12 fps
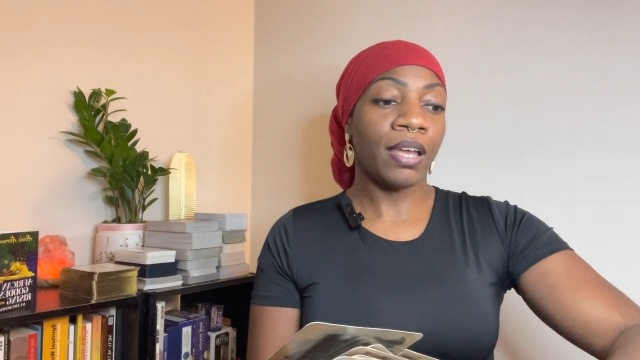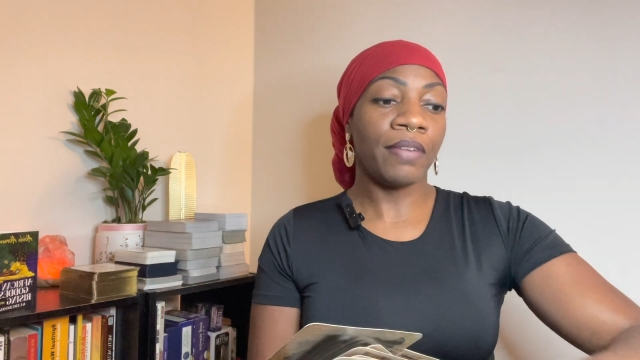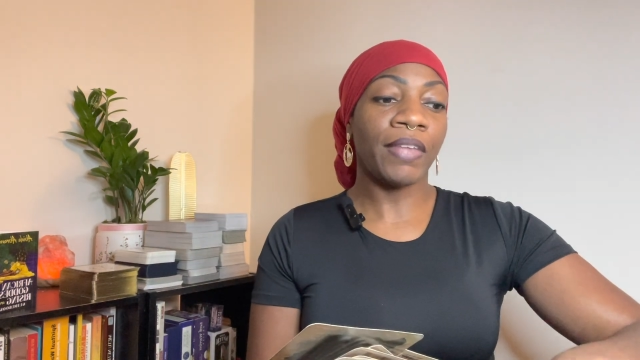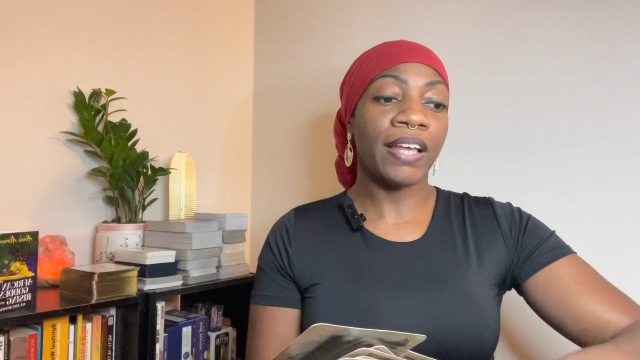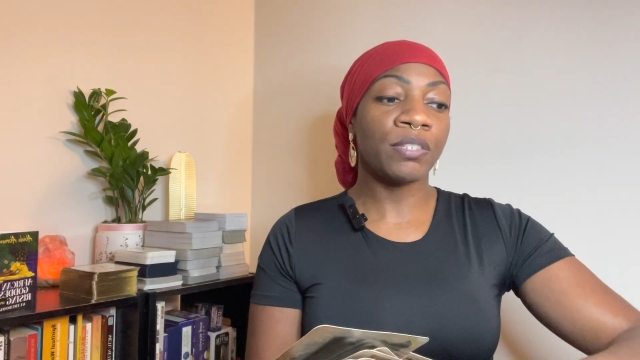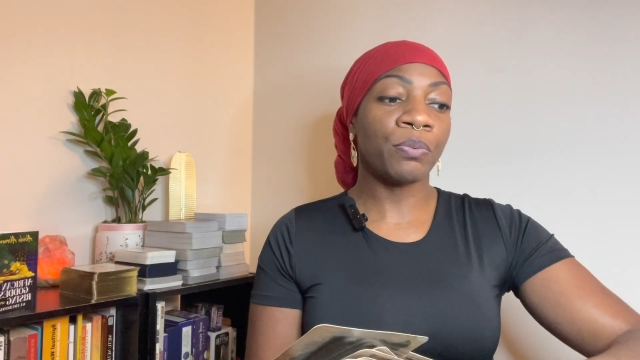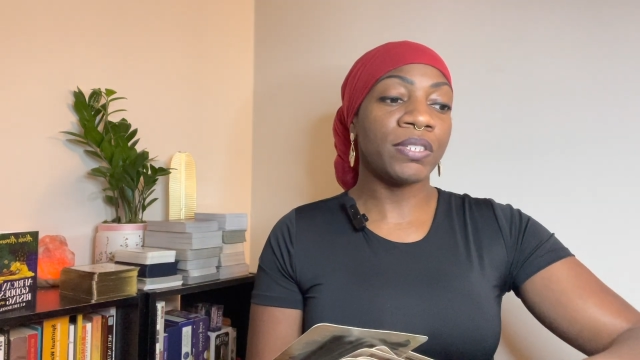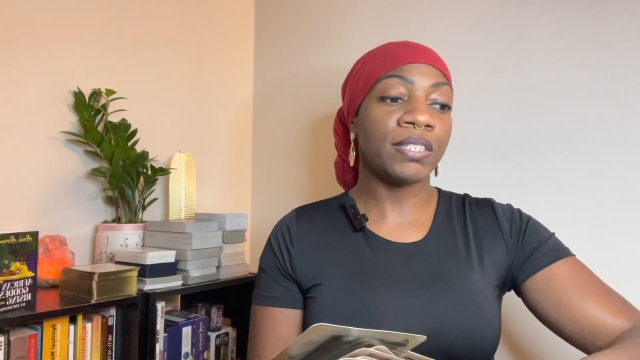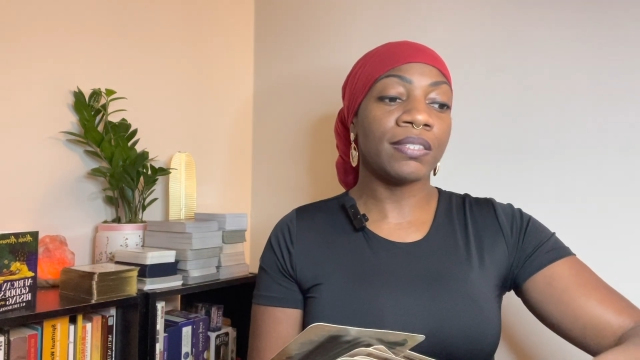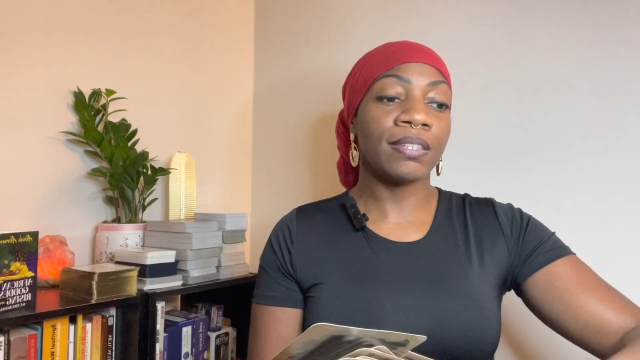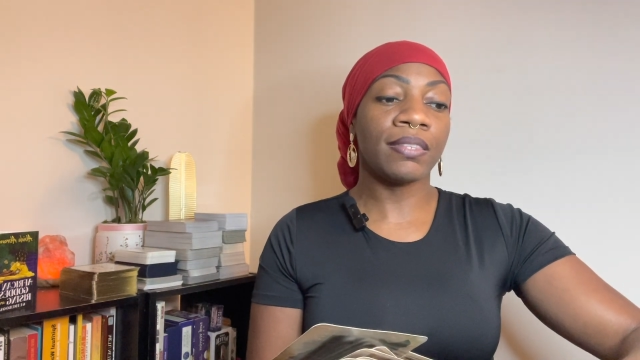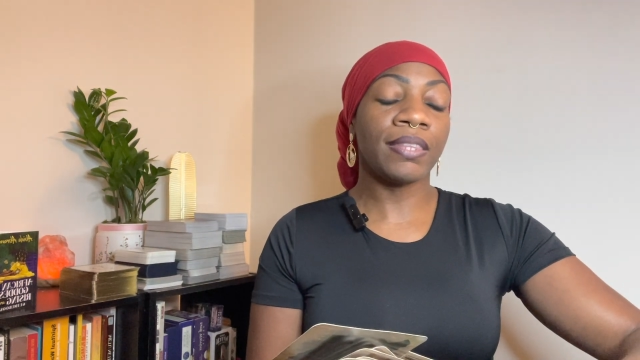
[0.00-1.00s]
and that's
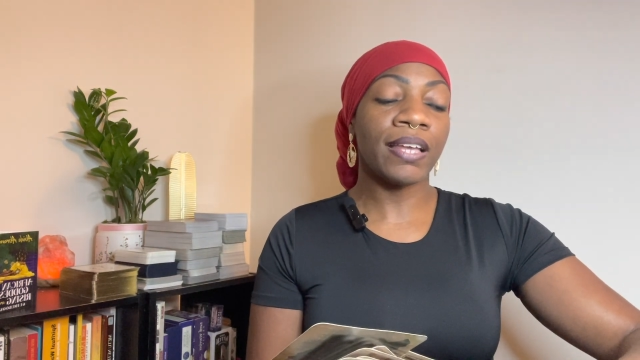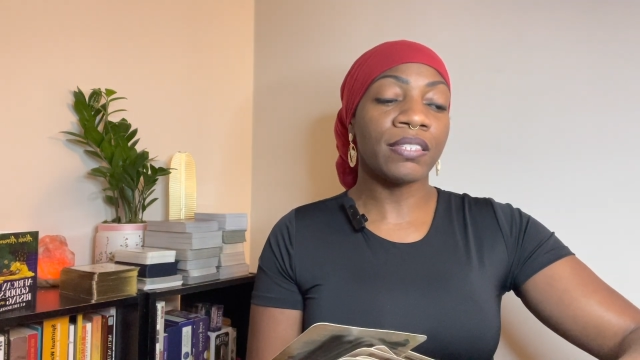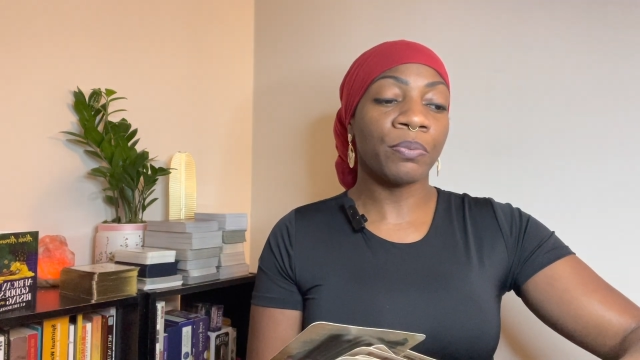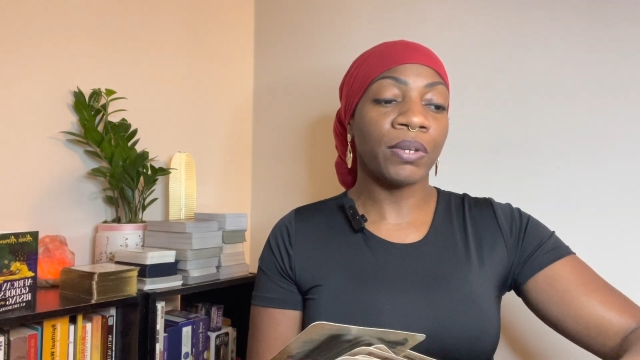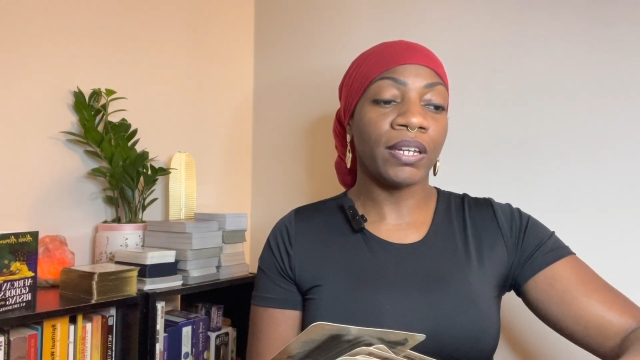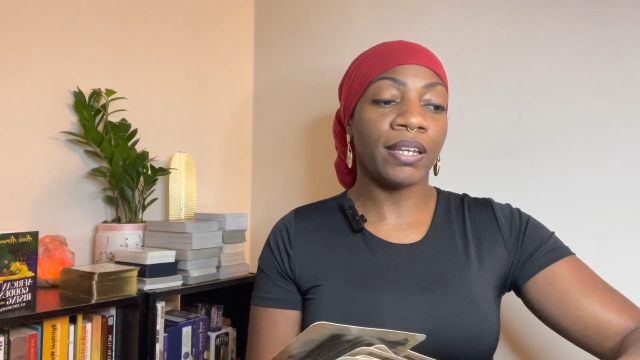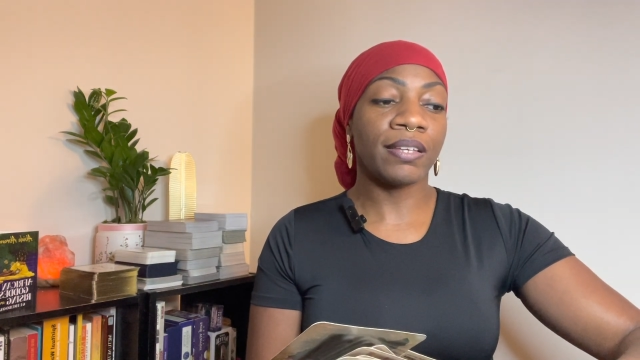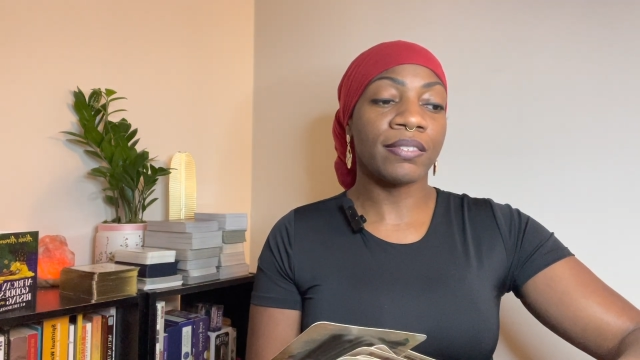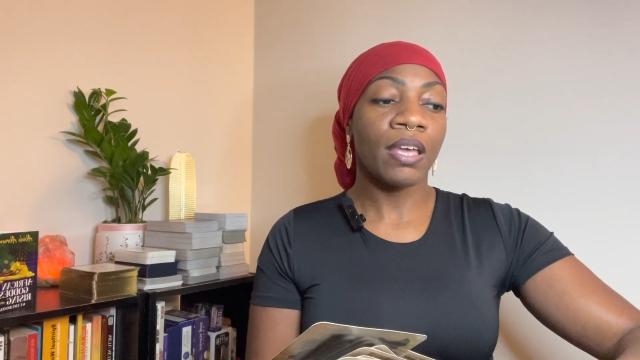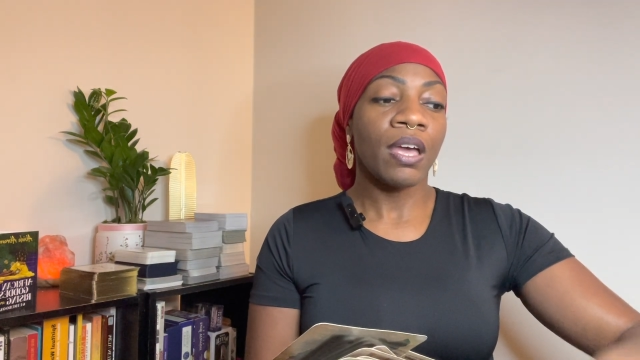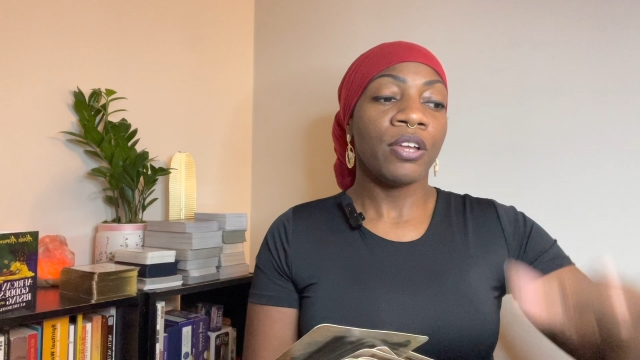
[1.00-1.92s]
what it is.